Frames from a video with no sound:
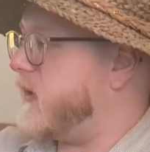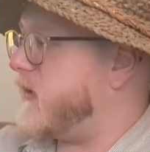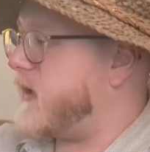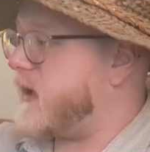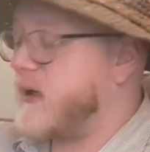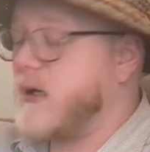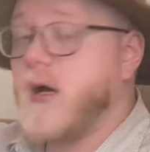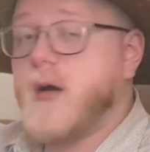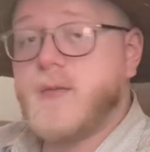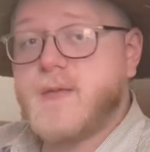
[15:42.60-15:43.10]

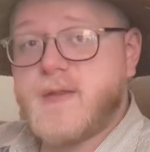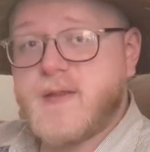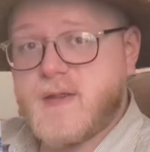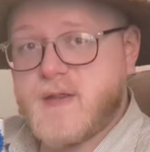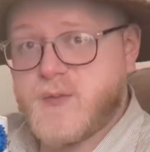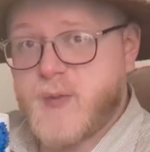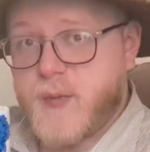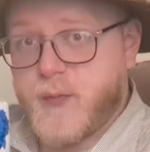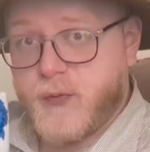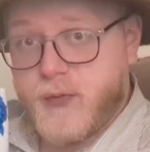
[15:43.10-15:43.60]
They come to
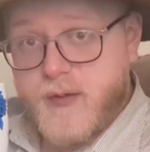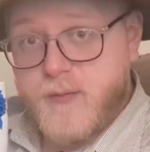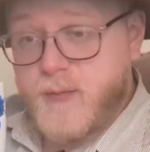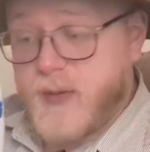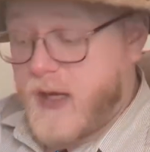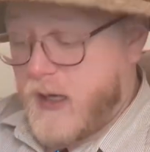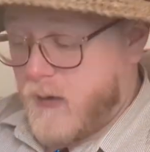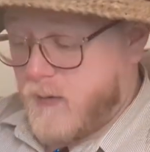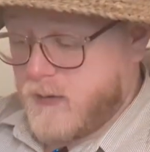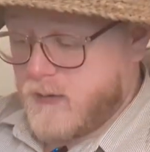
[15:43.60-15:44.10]
these people in
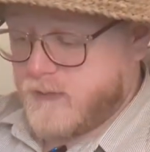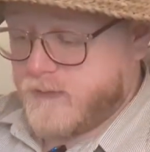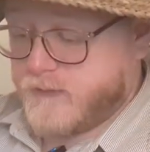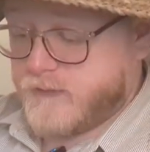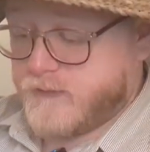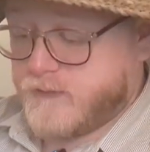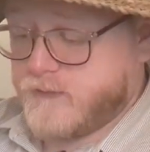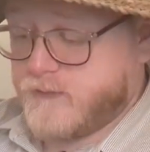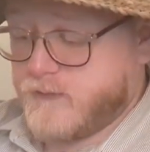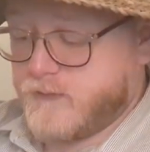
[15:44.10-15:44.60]
power
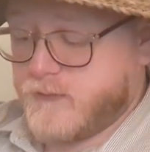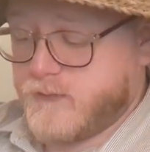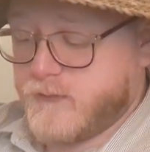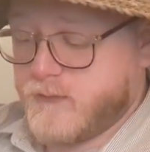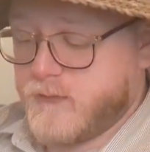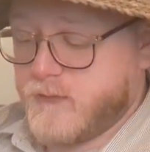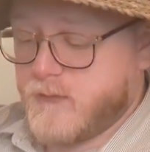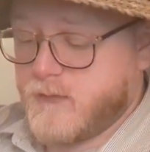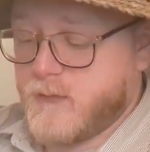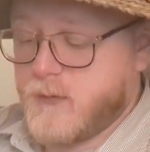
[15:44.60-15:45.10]

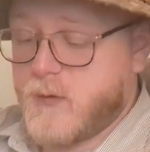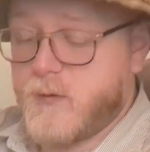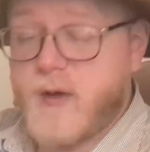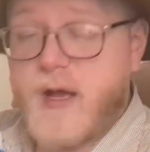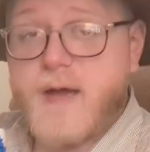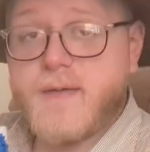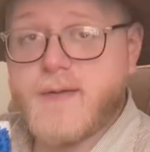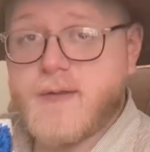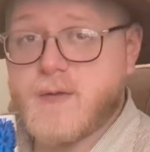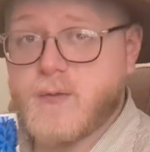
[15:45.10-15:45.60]
who
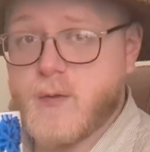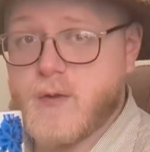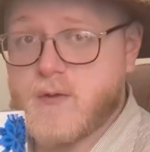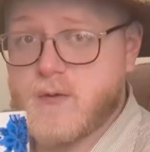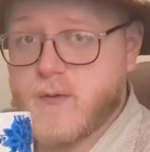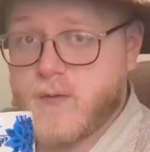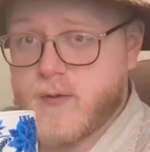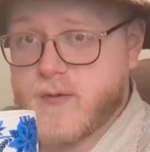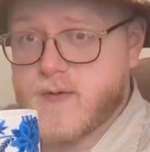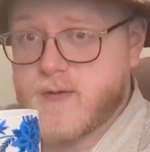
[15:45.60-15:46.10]
have these
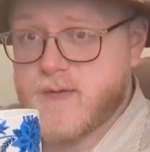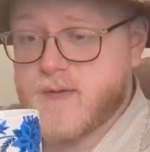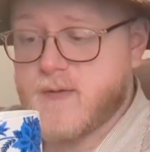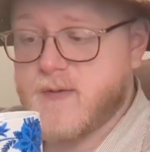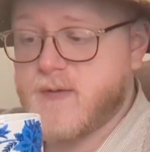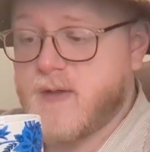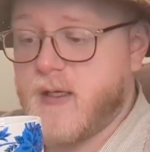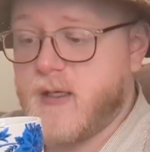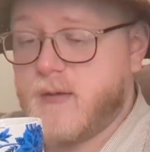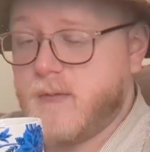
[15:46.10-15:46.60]
resources
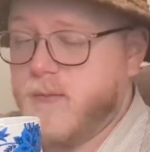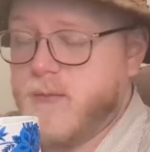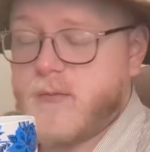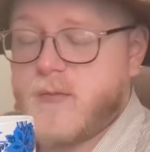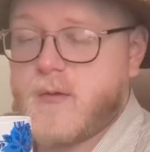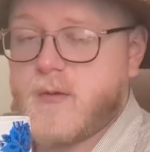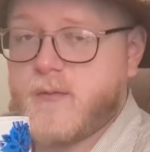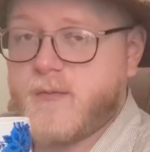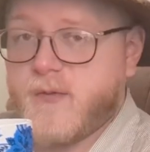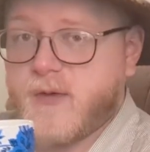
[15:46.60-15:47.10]
and say,
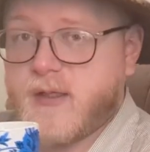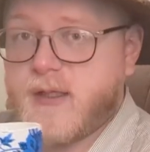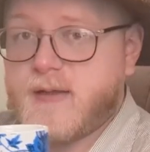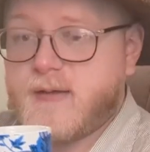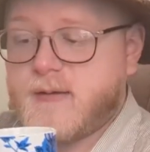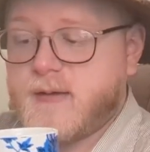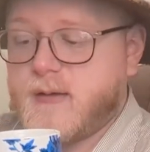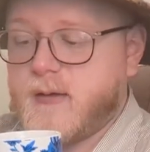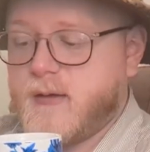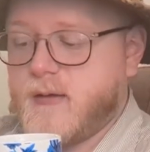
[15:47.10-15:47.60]

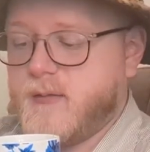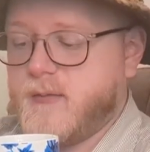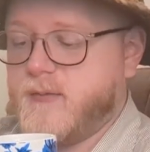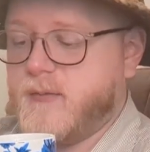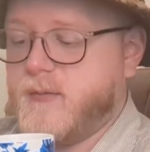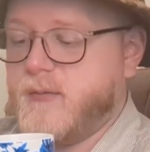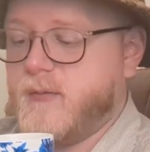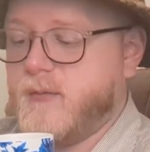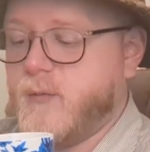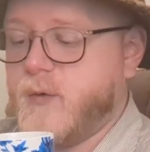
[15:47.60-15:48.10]
forget the
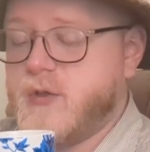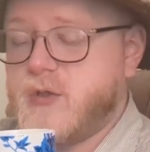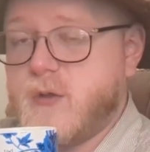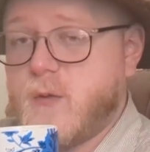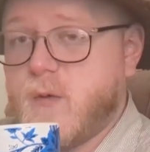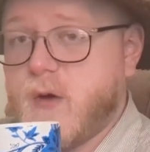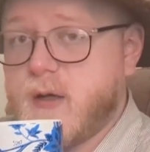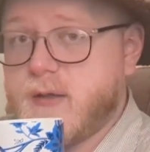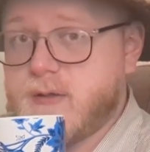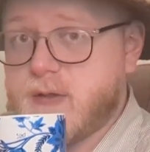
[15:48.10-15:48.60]

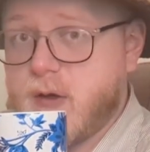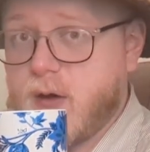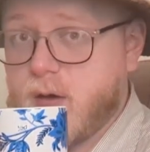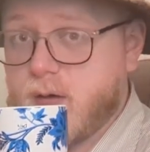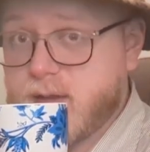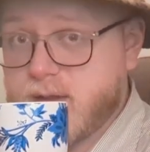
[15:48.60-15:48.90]
wishy-washy